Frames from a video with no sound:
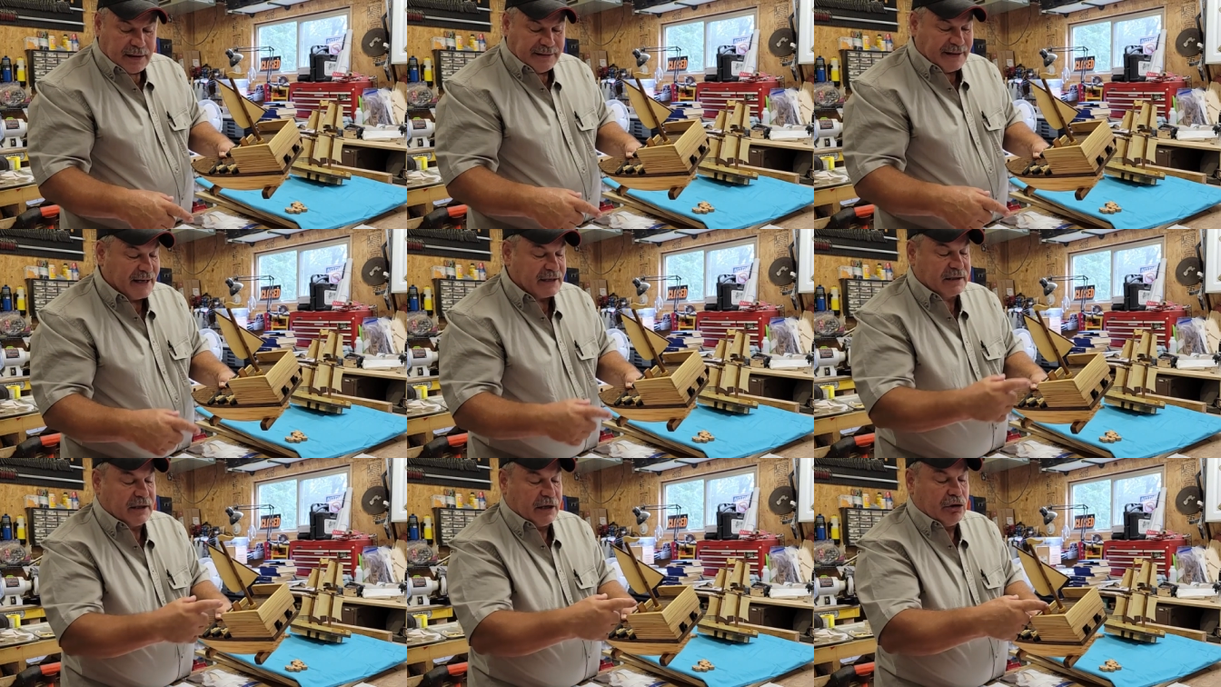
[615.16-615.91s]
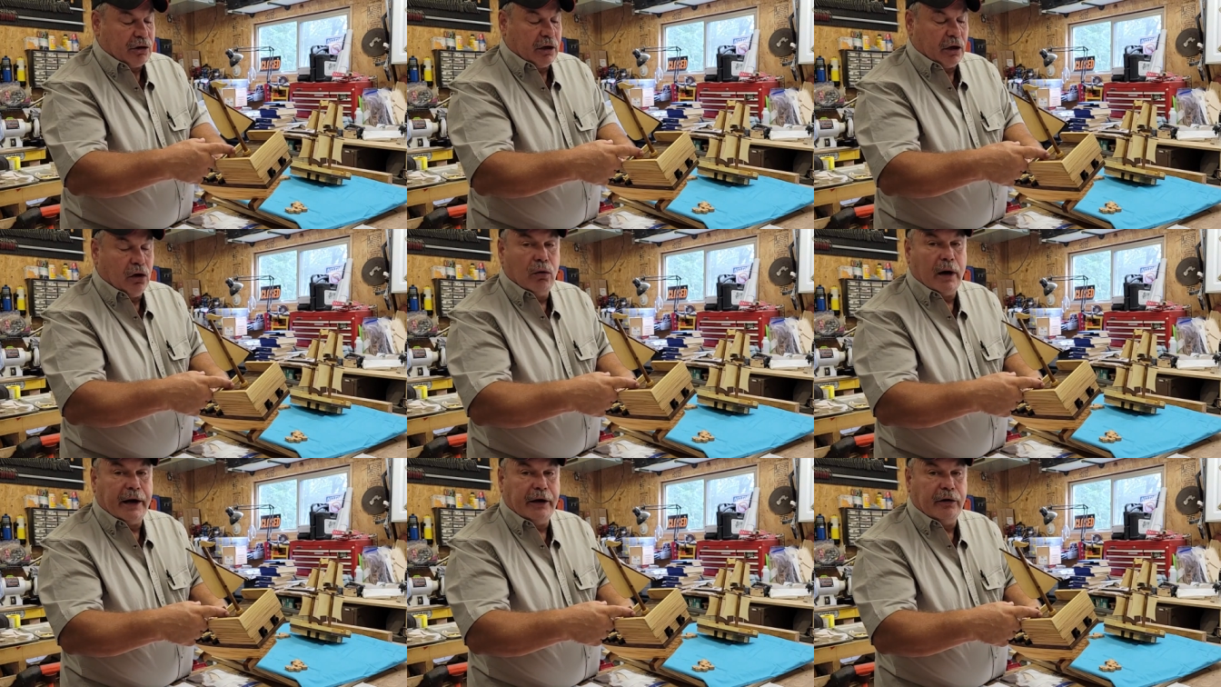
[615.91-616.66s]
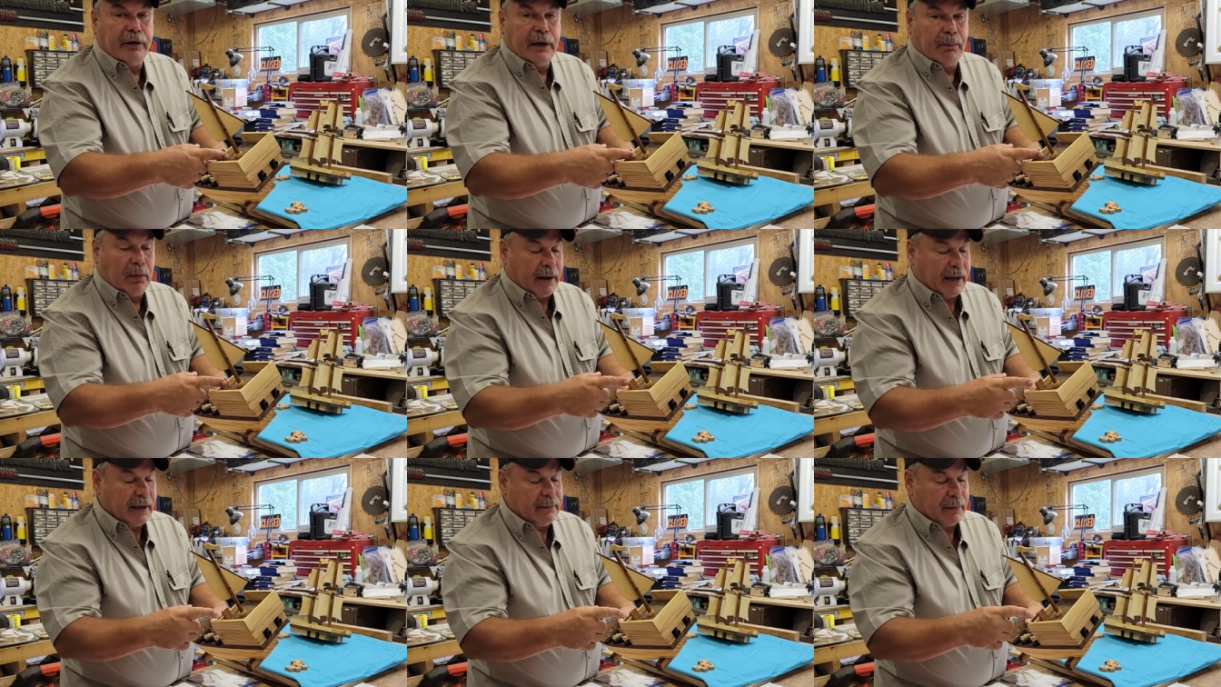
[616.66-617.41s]
discs that you can glue on here in the
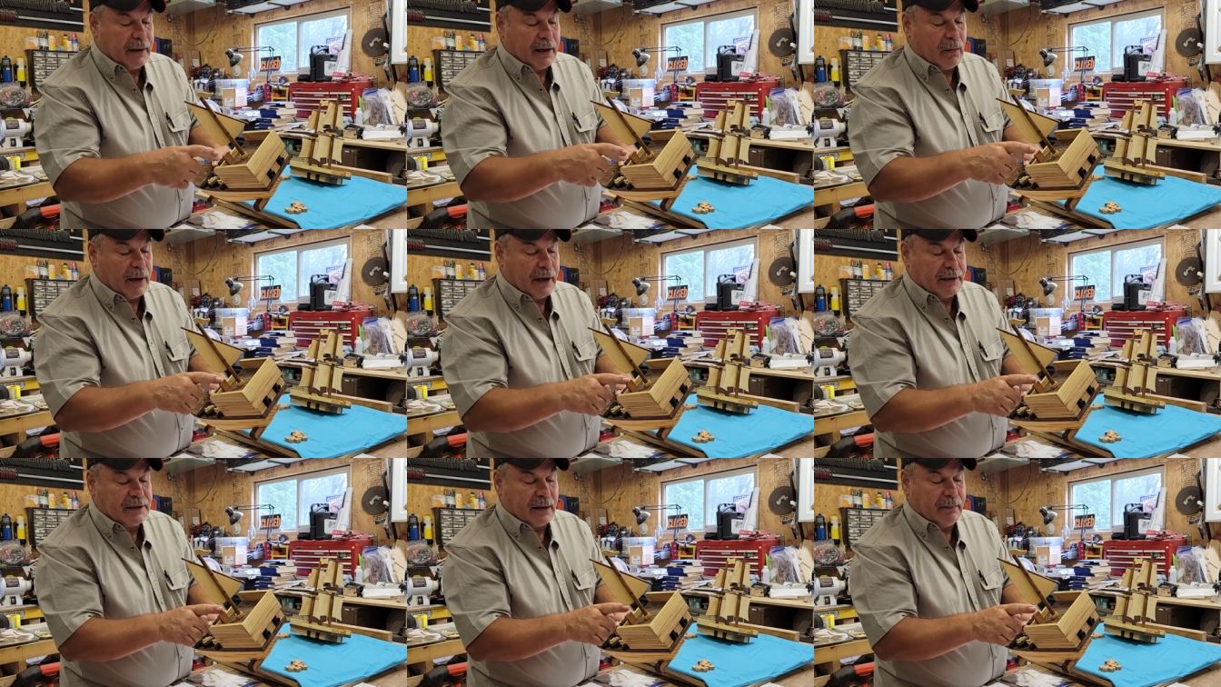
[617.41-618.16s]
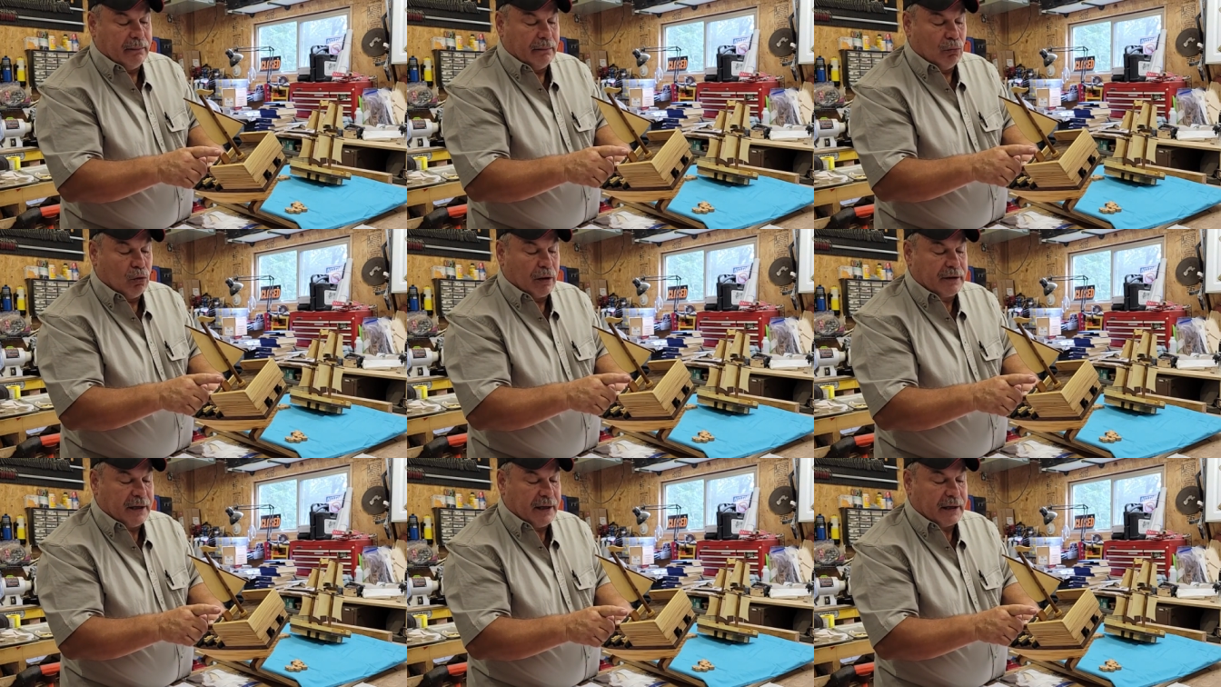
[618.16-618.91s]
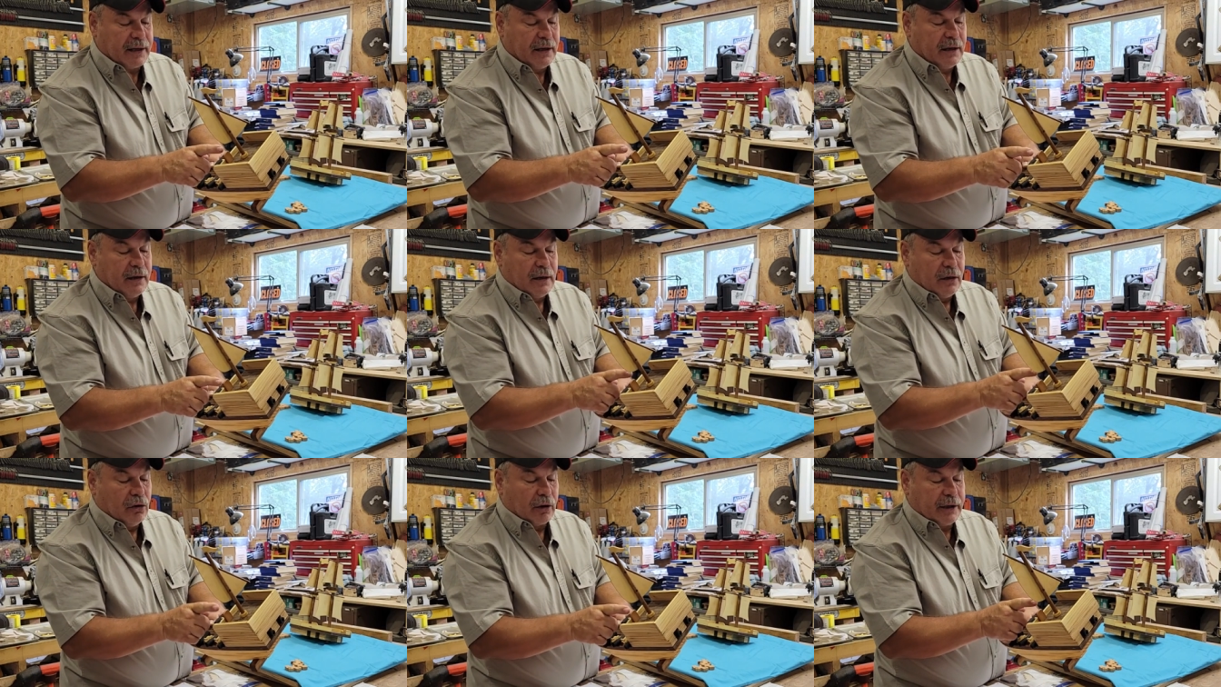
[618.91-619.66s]
plan, but I wanted something more authentic
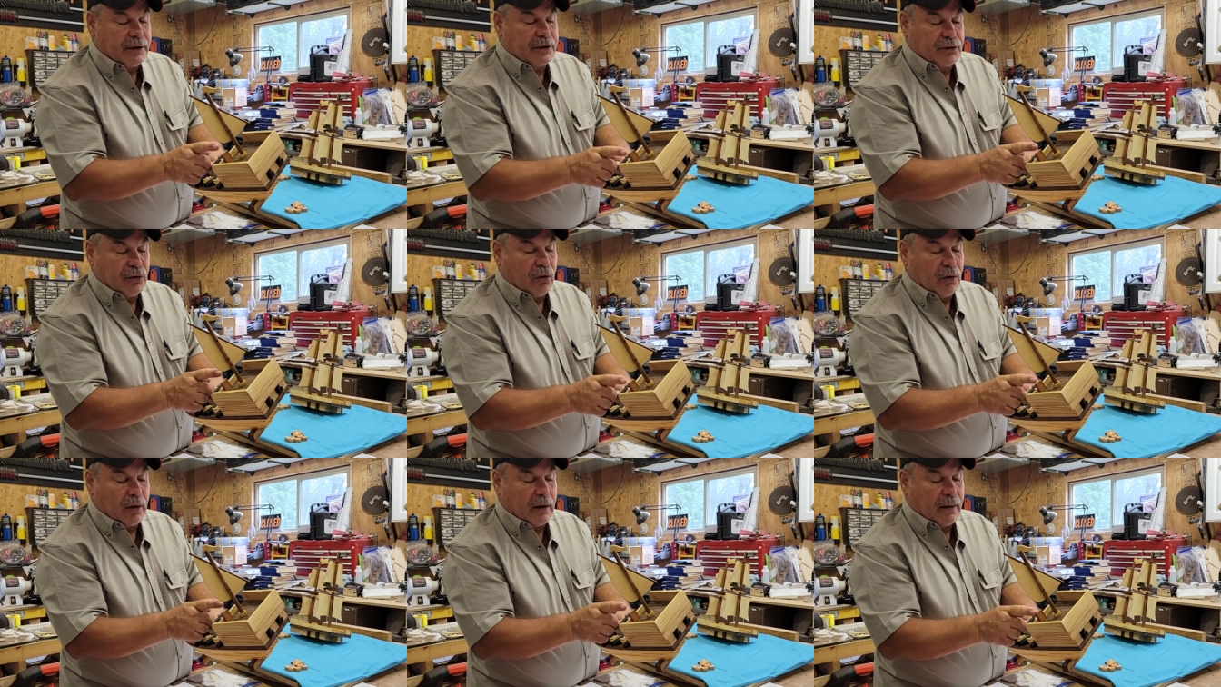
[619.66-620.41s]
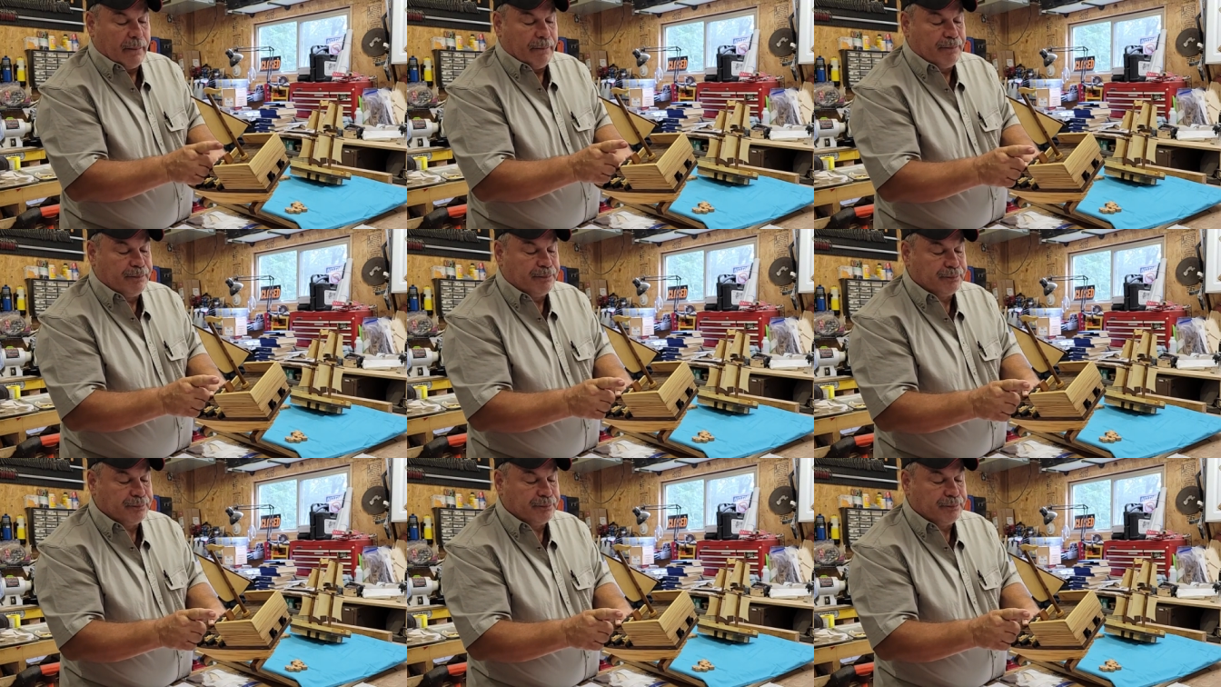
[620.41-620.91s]
looking, so um,